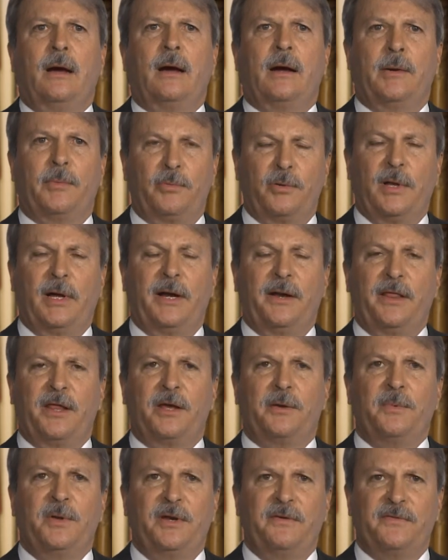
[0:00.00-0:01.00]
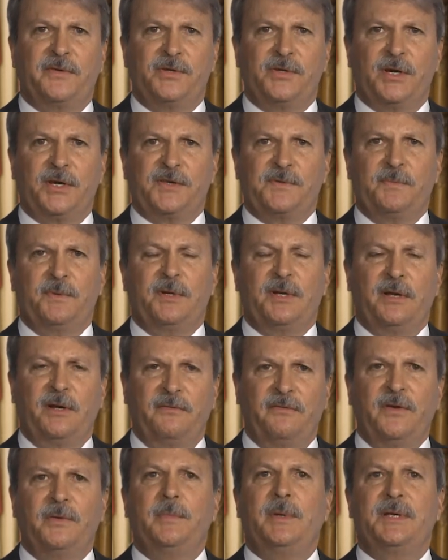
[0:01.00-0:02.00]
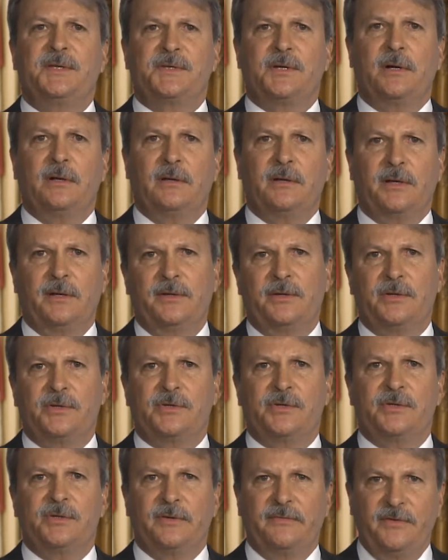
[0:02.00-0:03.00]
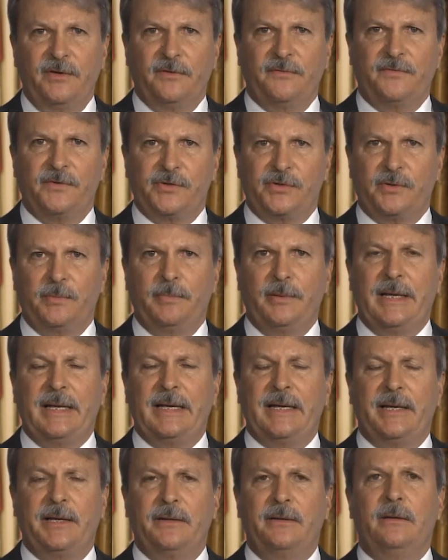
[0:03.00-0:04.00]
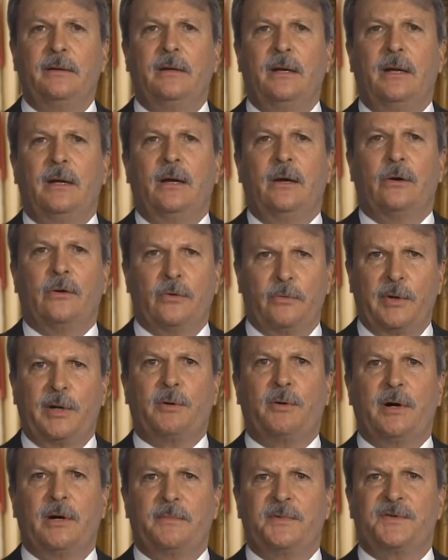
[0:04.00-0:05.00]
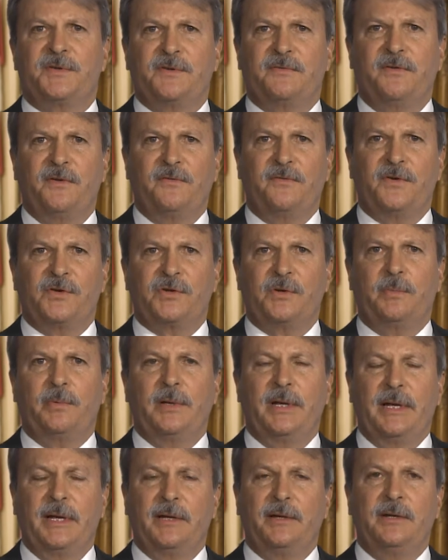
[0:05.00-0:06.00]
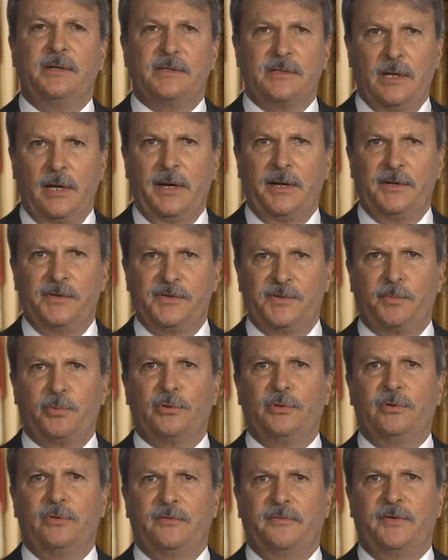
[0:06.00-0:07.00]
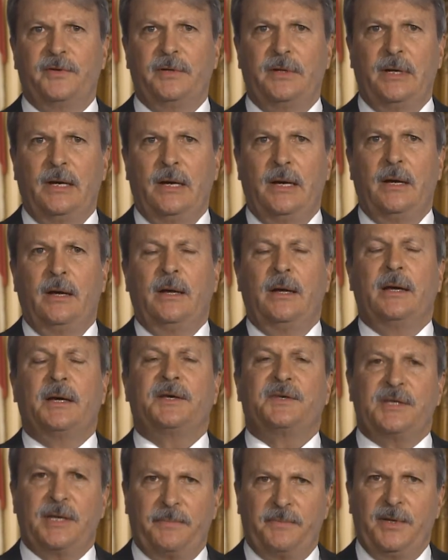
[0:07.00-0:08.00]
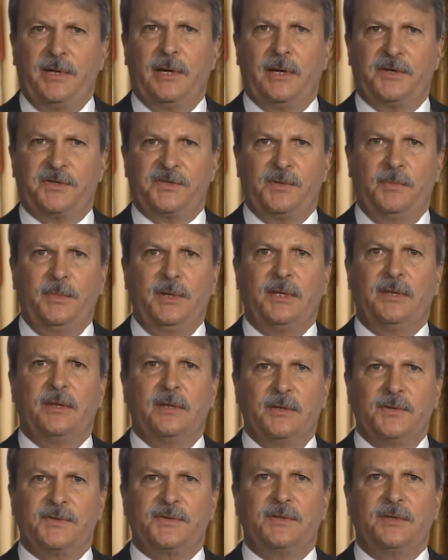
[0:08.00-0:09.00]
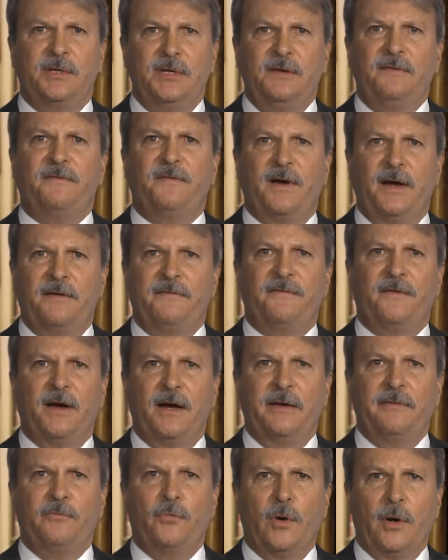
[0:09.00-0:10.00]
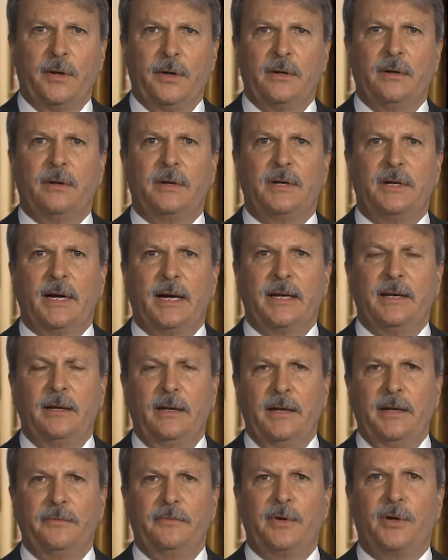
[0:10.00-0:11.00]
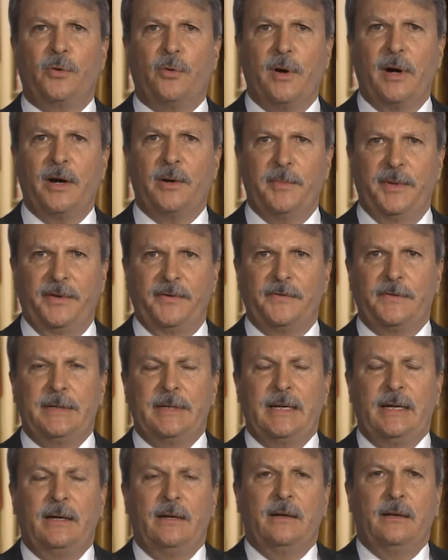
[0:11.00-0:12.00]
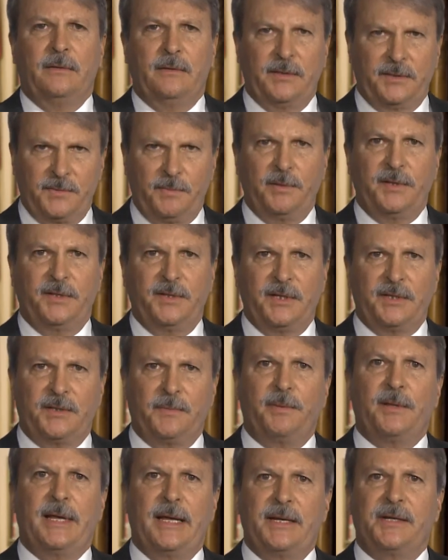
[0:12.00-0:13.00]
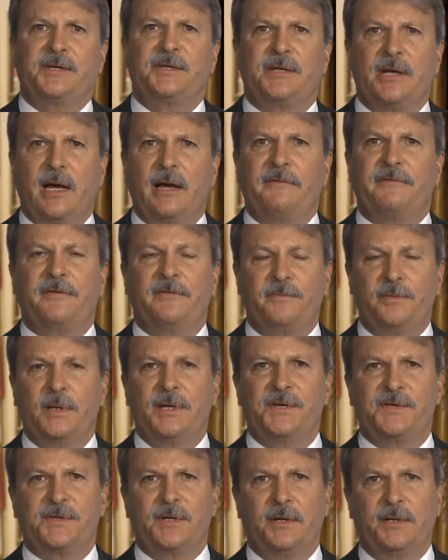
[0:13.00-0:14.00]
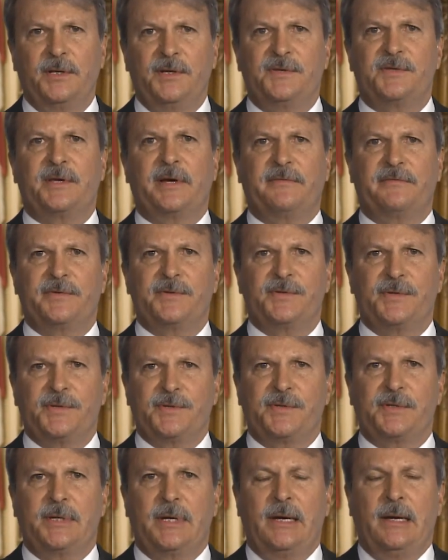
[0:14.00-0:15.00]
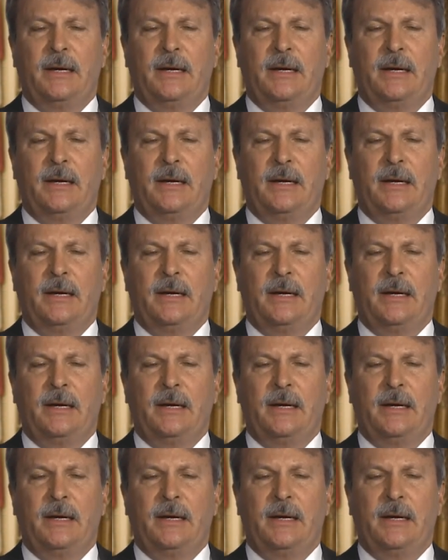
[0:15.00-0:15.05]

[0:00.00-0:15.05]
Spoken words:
apply to the Committee of Adjustment, and if he meets all the conditions of the official plan or requirements of the official plan, his lot is approved, except he has to meet this D55 water guideline requirement that the planning staff have placed on these severances.